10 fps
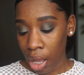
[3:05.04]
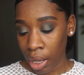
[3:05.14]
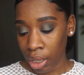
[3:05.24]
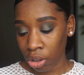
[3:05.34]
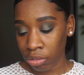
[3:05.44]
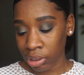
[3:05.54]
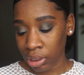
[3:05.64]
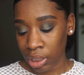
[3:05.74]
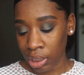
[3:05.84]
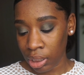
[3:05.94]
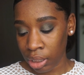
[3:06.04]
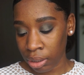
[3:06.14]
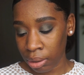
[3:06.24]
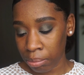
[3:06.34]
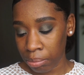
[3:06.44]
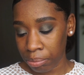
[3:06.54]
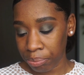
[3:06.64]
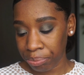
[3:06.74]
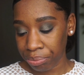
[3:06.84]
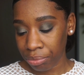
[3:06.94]
and obviously
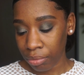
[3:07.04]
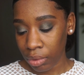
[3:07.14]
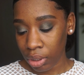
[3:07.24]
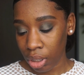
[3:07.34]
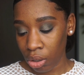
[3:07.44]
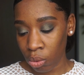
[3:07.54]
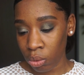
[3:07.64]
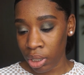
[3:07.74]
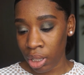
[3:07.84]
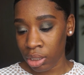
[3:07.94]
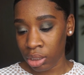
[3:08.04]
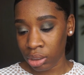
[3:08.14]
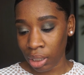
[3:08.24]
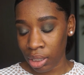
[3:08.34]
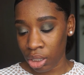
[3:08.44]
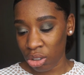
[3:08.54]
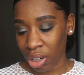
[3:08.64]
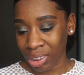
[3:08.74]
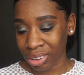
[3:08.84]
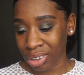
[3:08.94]
all the others I think you
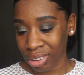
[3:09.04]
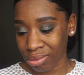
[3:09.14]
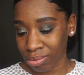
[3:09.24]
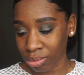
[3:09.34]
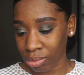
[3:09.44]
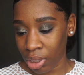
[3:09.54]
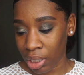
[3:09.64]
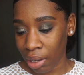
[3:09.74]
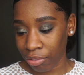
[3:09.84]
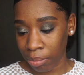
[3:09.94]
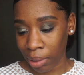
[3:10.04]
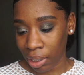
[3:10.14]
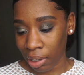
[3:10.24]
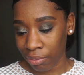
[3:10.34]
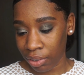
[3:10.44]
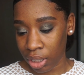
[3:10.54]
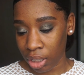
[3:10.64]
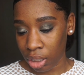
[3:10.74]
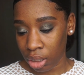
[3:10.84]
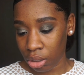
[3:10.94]
guys can really get from that, like
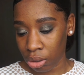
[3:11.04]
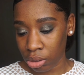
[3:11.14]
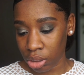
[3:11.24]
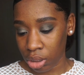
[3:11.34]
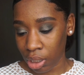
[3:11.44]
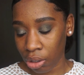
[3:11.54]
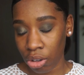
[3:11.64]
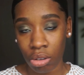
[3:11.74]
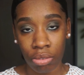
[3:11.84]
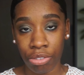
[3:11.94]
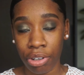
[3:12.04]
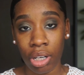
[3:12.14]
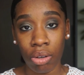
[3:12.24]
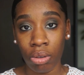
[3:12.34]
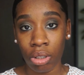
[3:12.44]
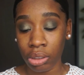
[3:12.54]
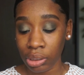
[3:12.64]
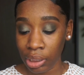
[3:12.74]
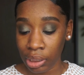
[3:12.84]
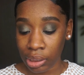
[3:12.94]
vegan, gluten, alcohol free, all of those
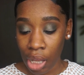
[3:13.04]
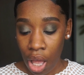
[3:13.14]
things.